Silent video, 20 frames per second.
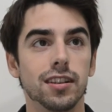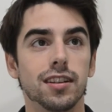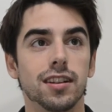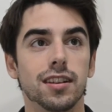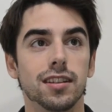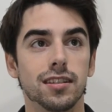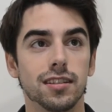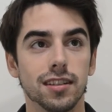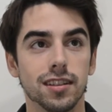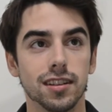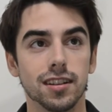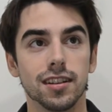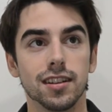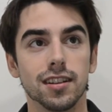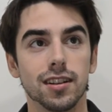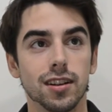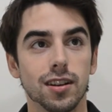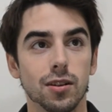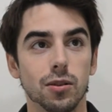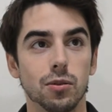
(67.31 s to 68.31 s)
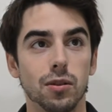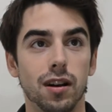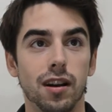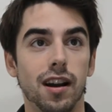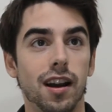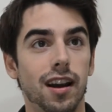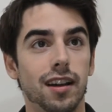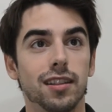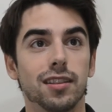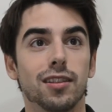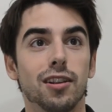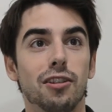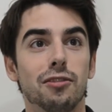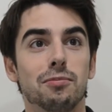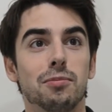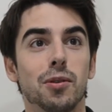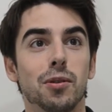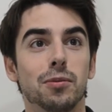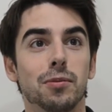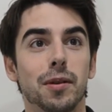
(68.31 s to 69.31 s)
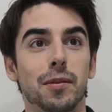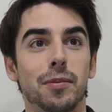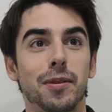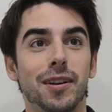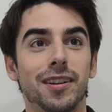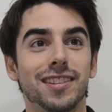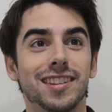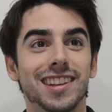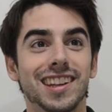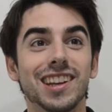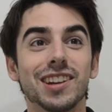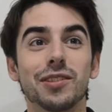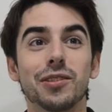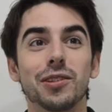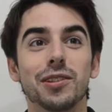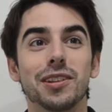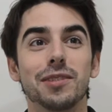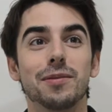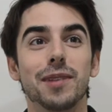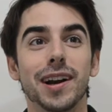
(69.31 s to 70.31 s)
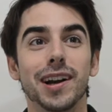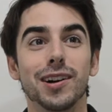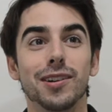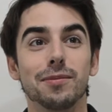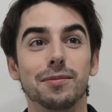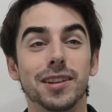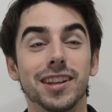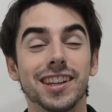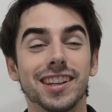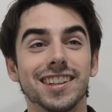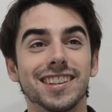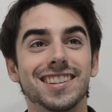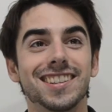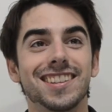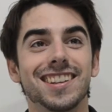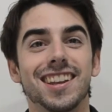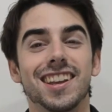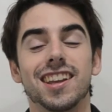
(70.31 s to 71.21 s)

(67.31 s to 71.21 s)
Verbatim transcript: And uh, I love both my parents equally by all means.